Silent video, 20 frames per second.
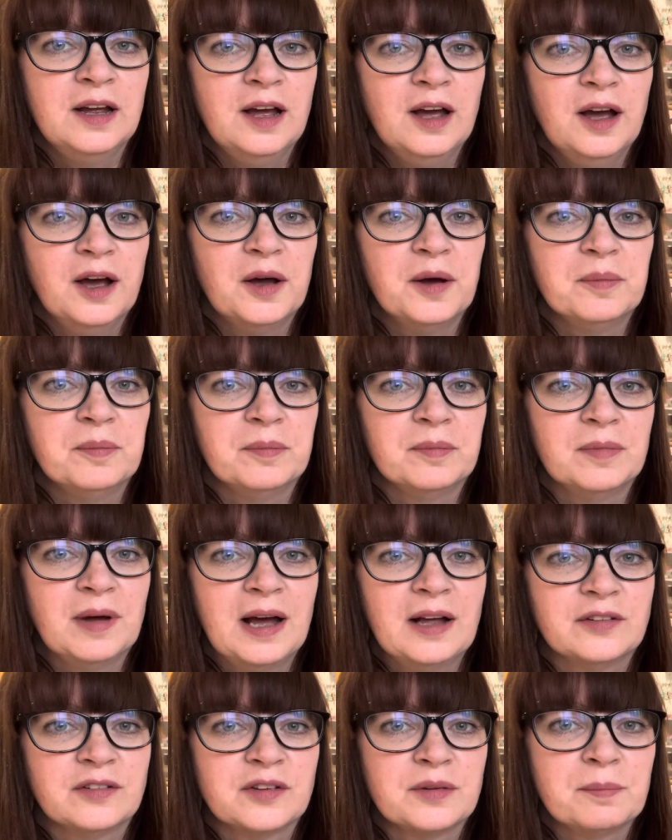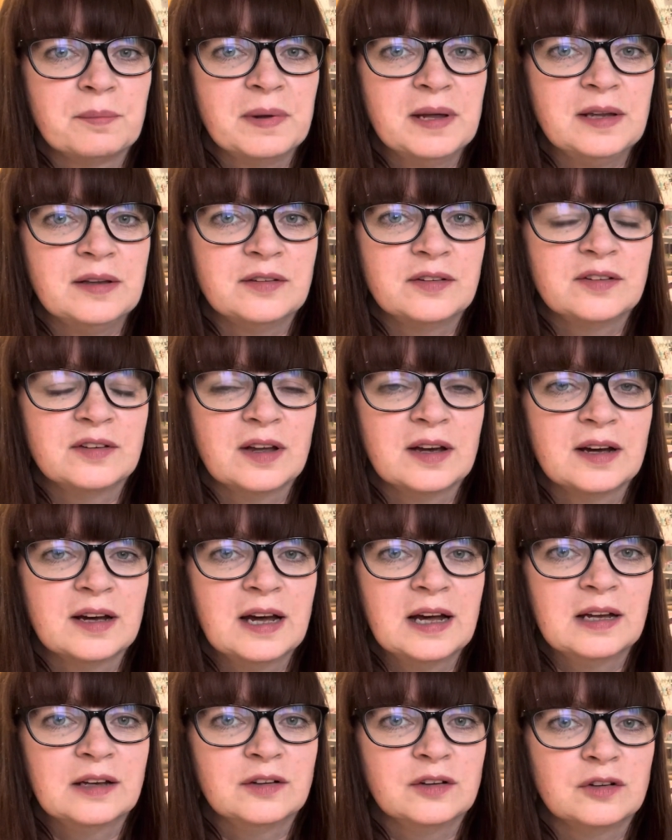had some pizza
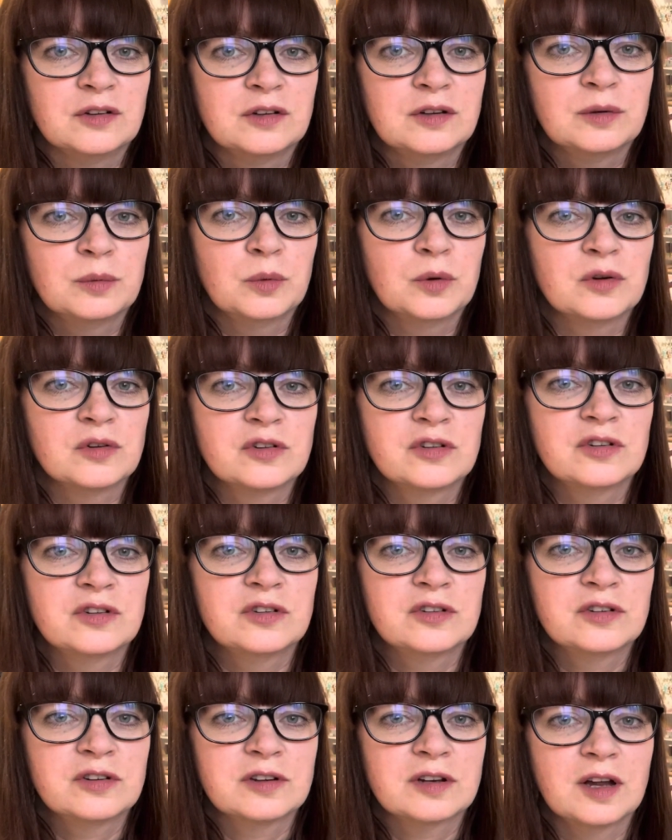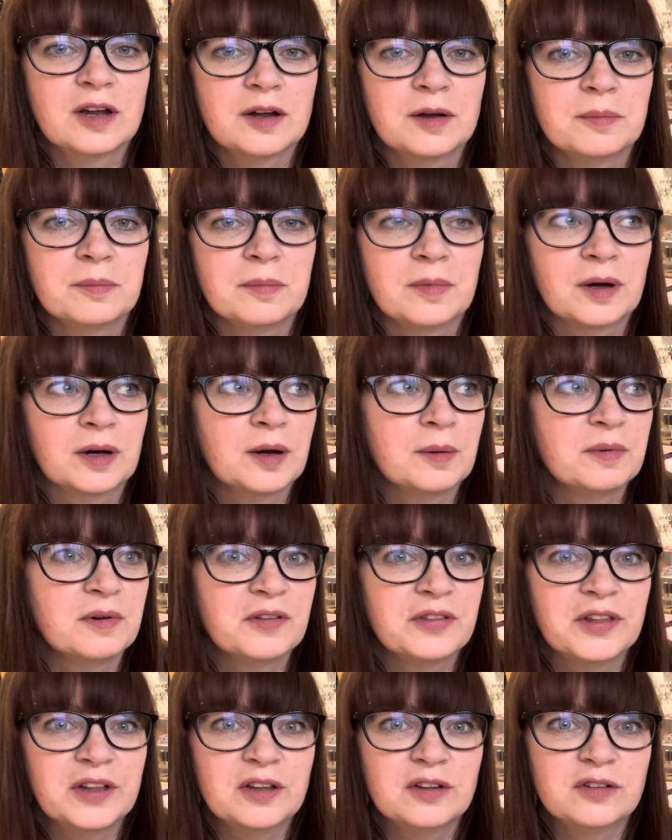and watched a couple of
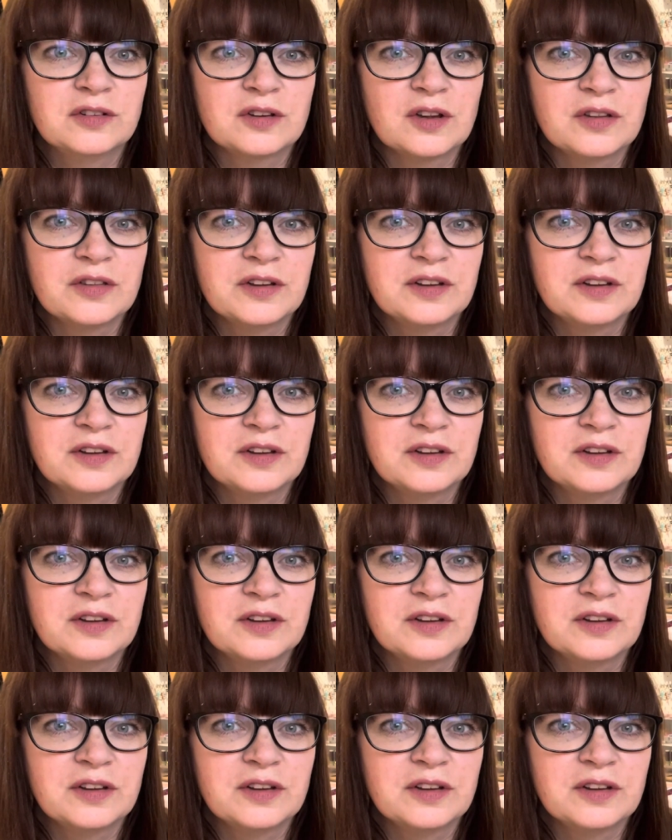things on the